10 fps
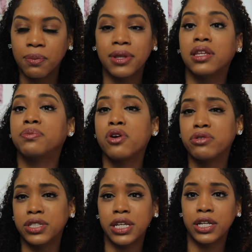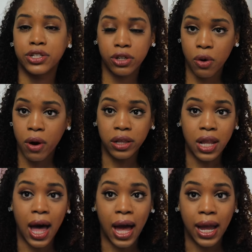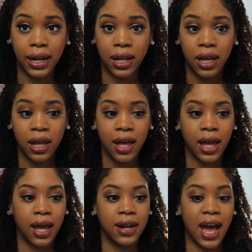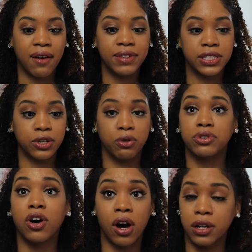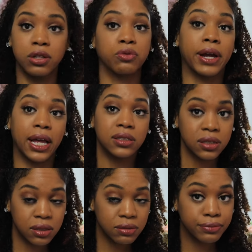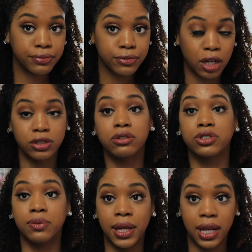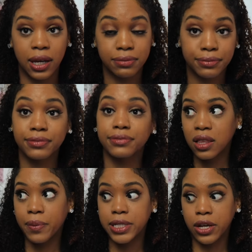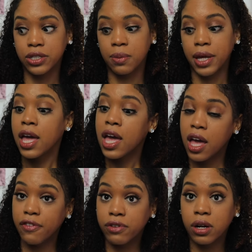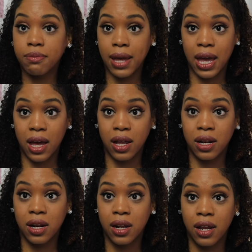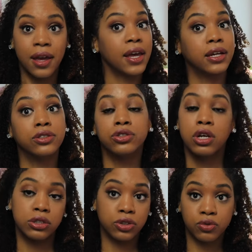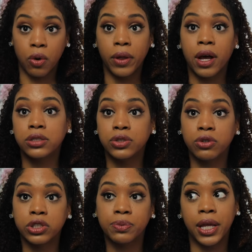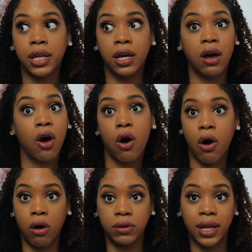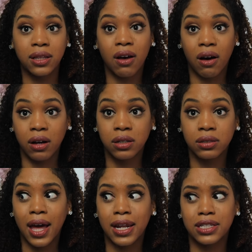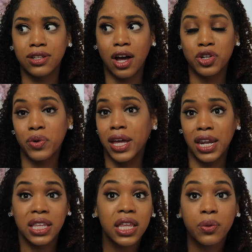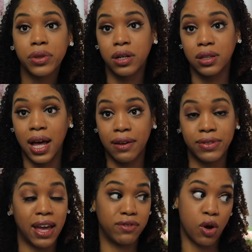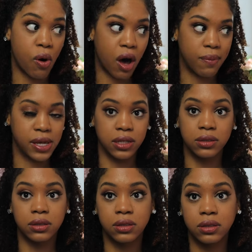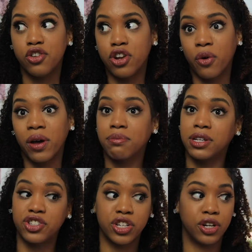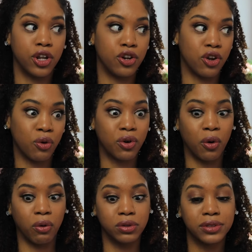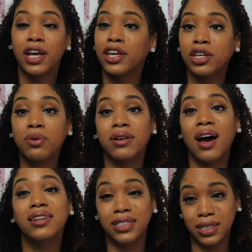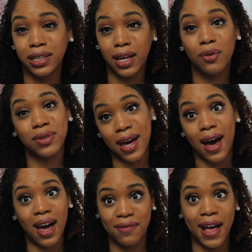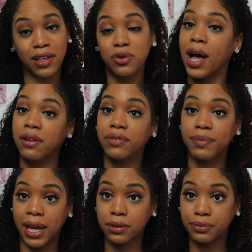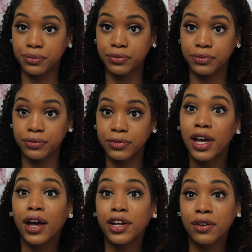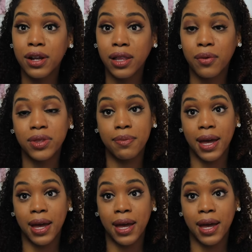But then proceed to go online and have these little toddler rants on social media. Let me tell you something. If your man is scrolling on social media all day long and is not doing anything with their life, they have no hobbies, no ambition, no goals, you are not dealing with a high value alpha man you're dealing with a